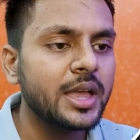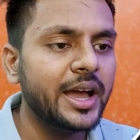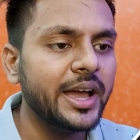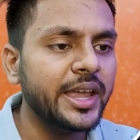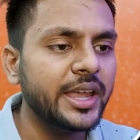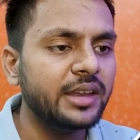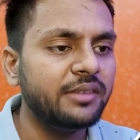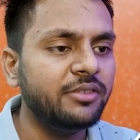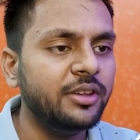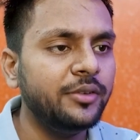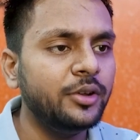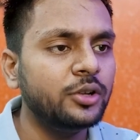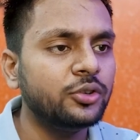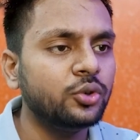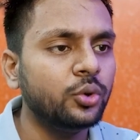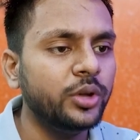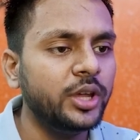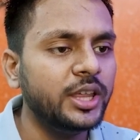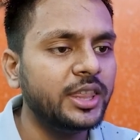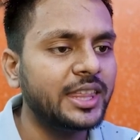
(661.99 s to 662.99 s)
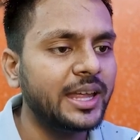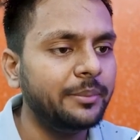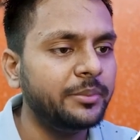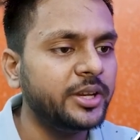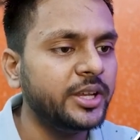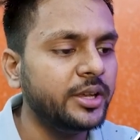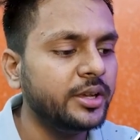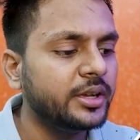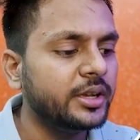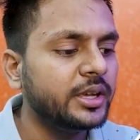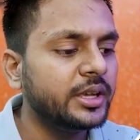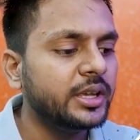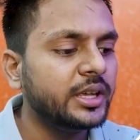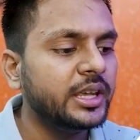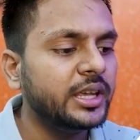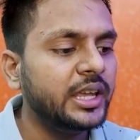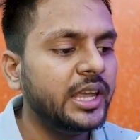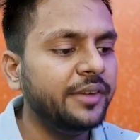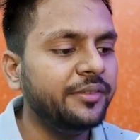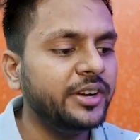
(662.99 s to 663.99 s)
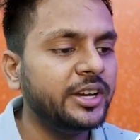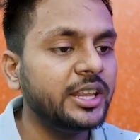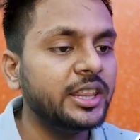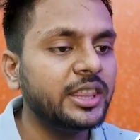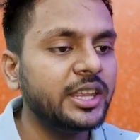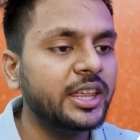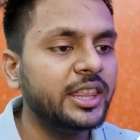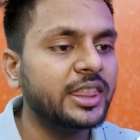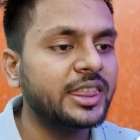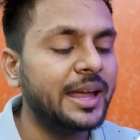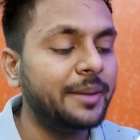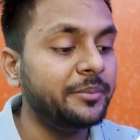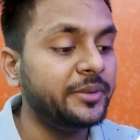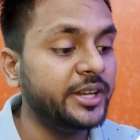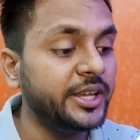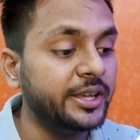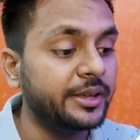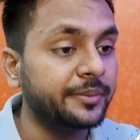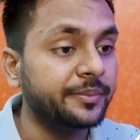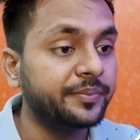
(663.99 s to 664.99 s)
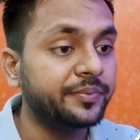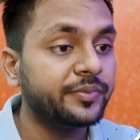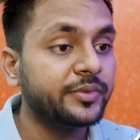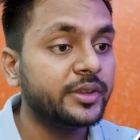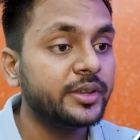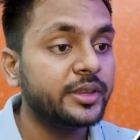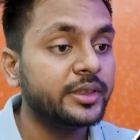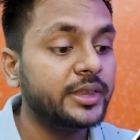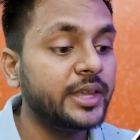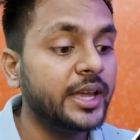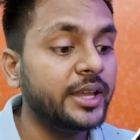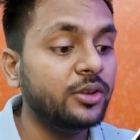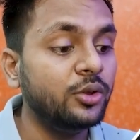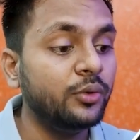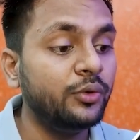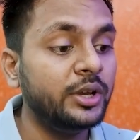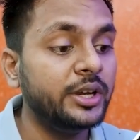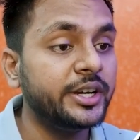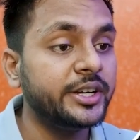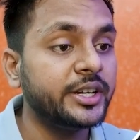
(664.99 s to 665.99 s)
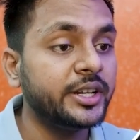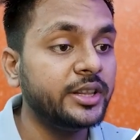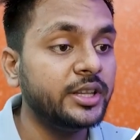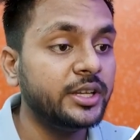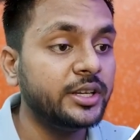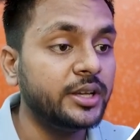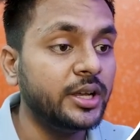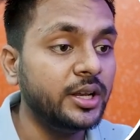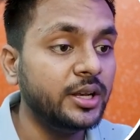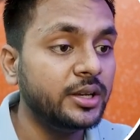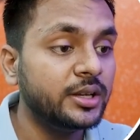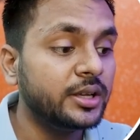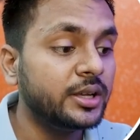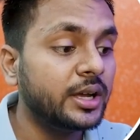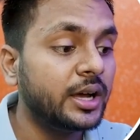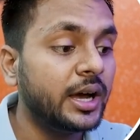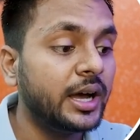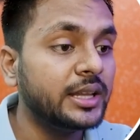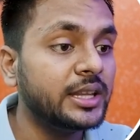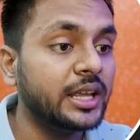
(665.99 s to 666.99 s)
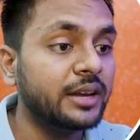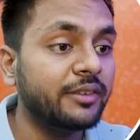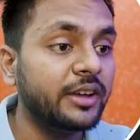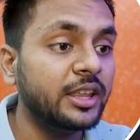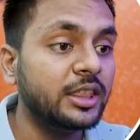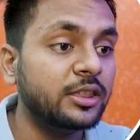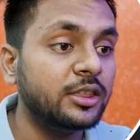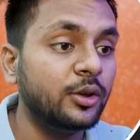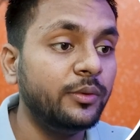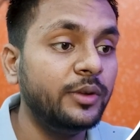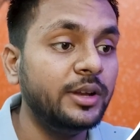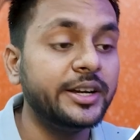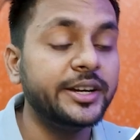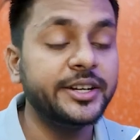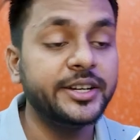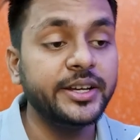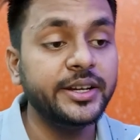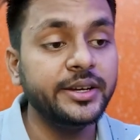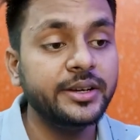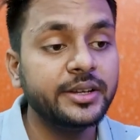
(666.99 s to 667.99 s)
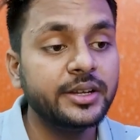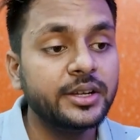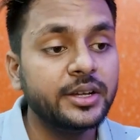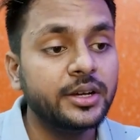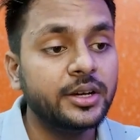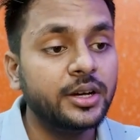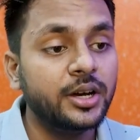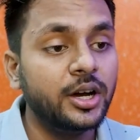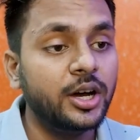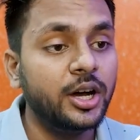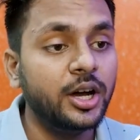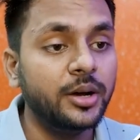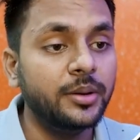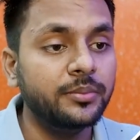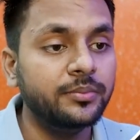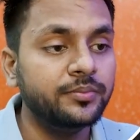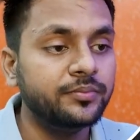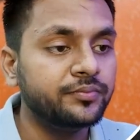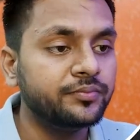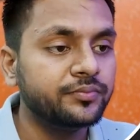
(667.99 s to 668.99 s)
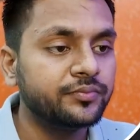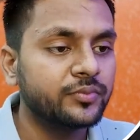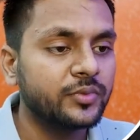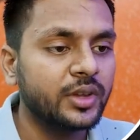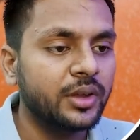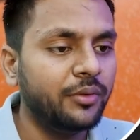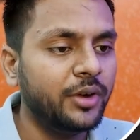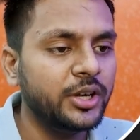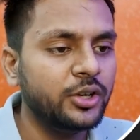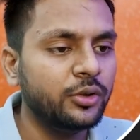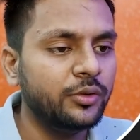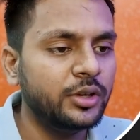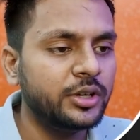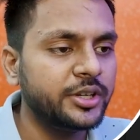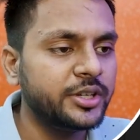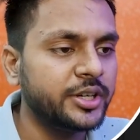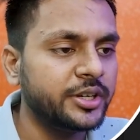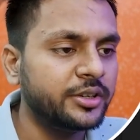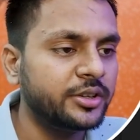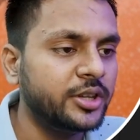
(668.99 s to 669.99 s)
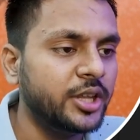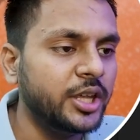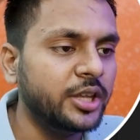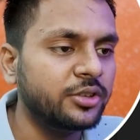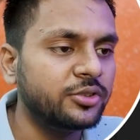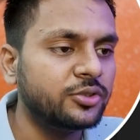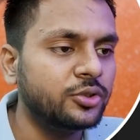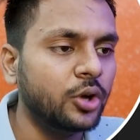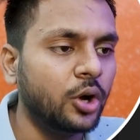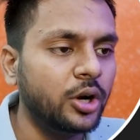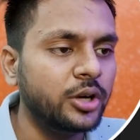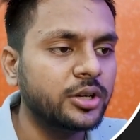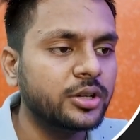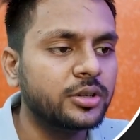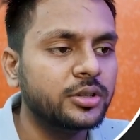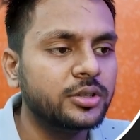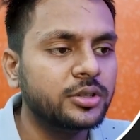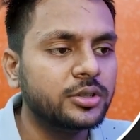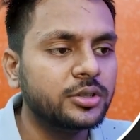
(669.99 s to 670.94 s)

again we will do isEmpty. If it is empty, then you will return the null. Otherwise you will return what you will return, this dot